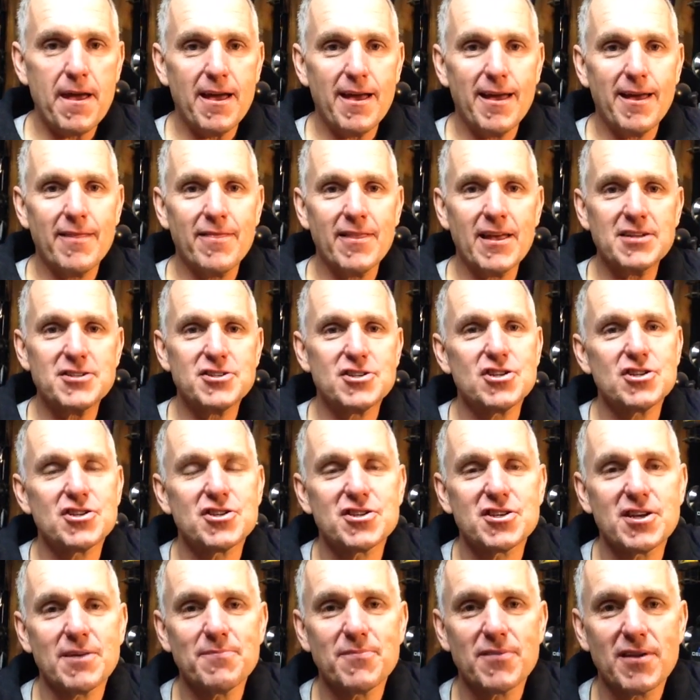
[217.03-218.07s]
And that's just
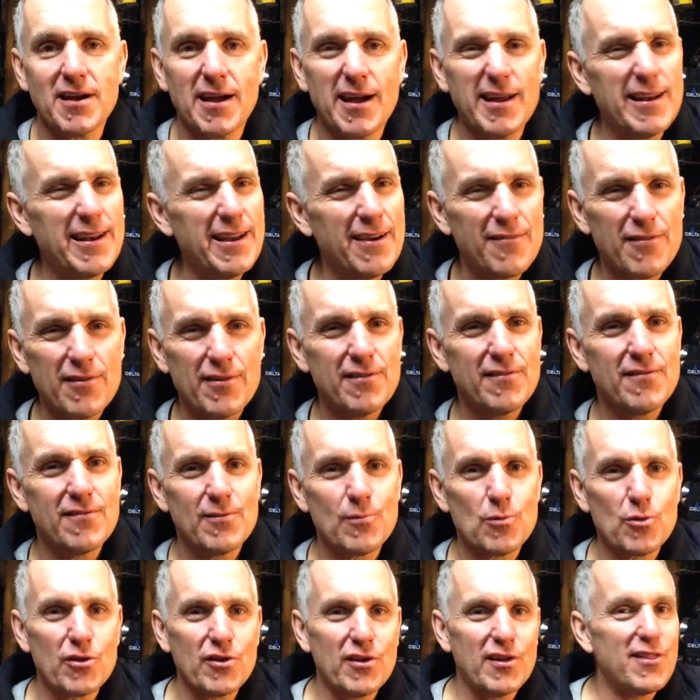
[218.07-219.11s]
something I never even
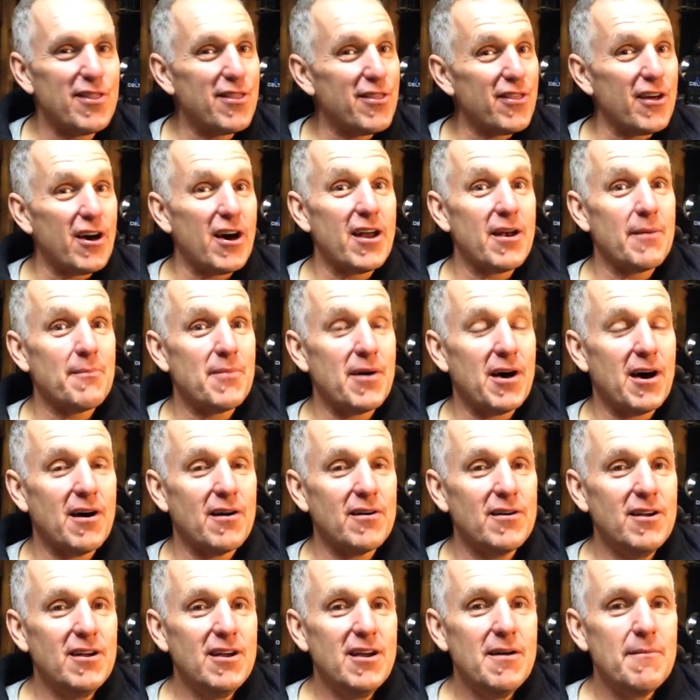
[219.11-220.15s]
really thought about.